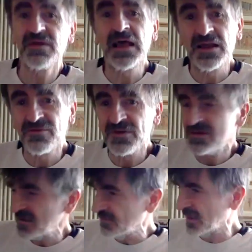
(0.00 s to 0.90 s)

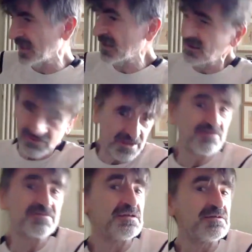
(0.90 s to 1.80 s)
LSVT big, they
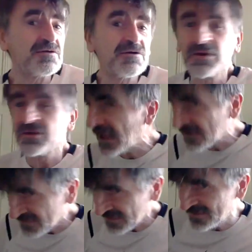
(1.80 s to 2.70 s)
didn't hear about
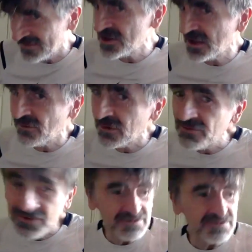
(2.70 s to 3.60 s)
exercise in general,
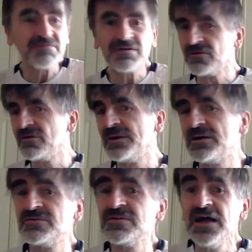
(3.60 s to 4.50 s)
they didn't hear about
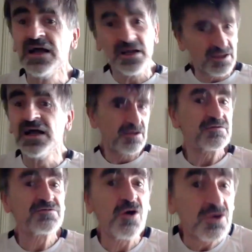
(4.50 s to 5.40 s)

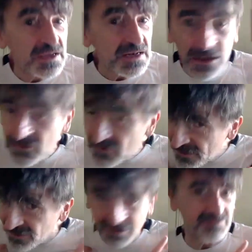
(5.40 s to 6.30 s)
talking louder
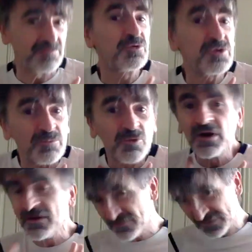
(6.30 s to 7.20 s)
and putting more
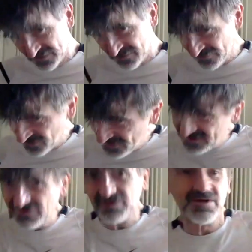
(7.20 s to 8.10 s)
effort into their voice,
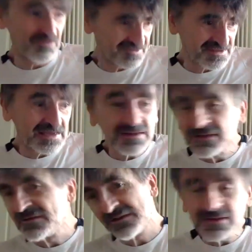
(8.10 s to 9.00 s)
notwithstanding that they
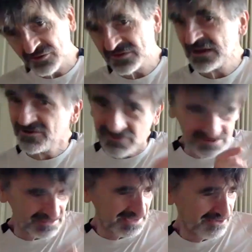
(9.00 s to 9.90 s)
didn't go to LSVT
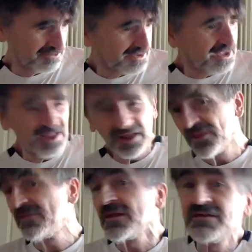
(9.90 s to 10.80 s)
Loud, that
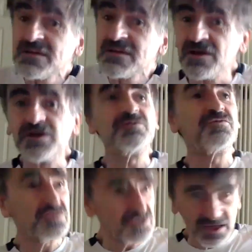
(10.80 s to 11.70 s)
they didn't kind of
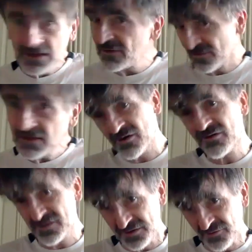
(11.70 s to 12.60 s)
check their
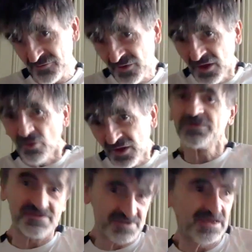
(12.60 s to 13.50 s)
kind of, what's their
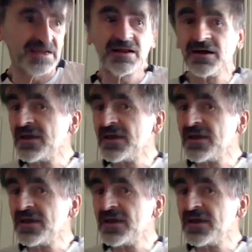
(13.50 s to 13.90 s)
diet like,